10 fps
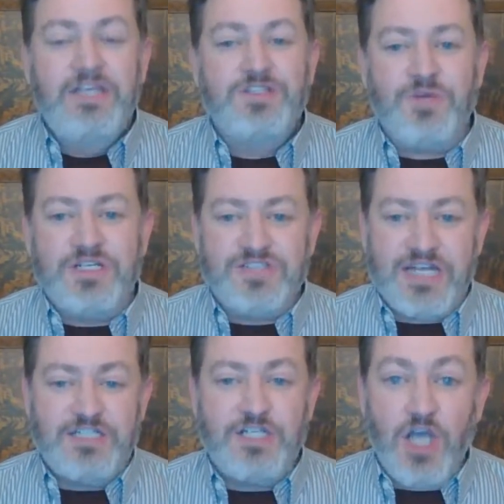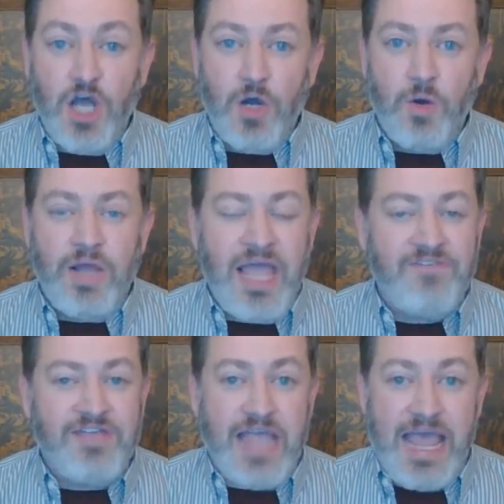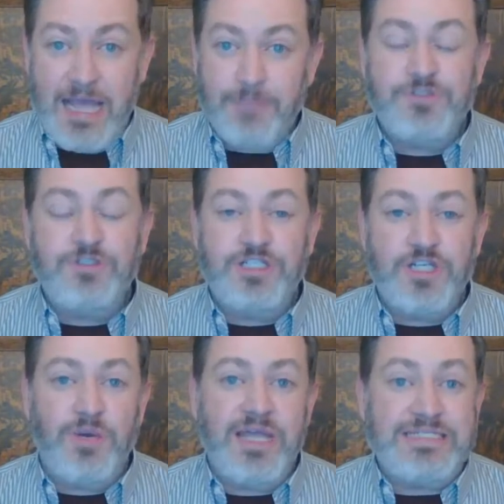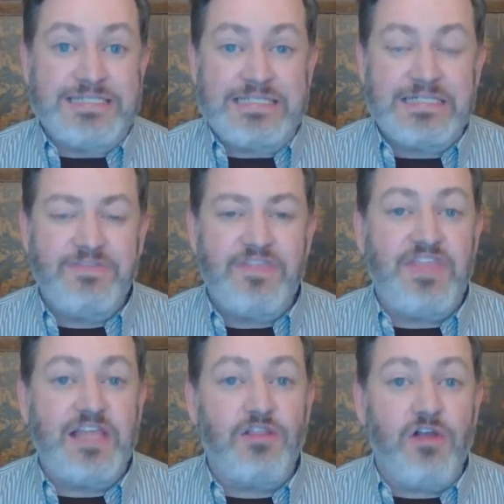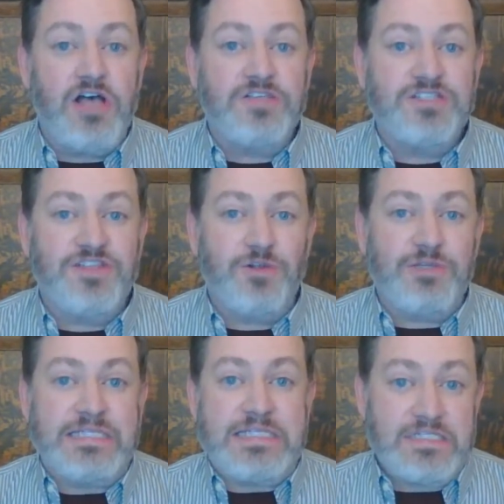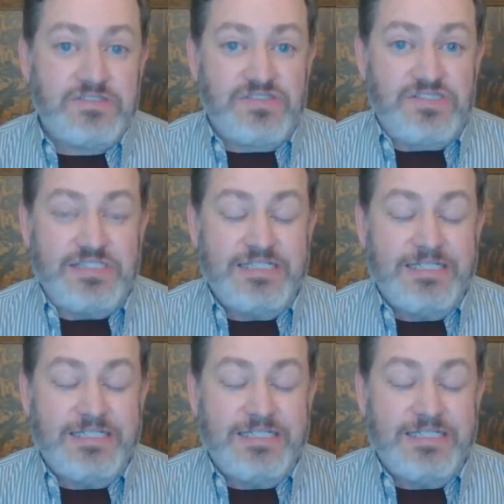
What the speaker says: So I decided to go, having absolutely no idea that they lost their lease.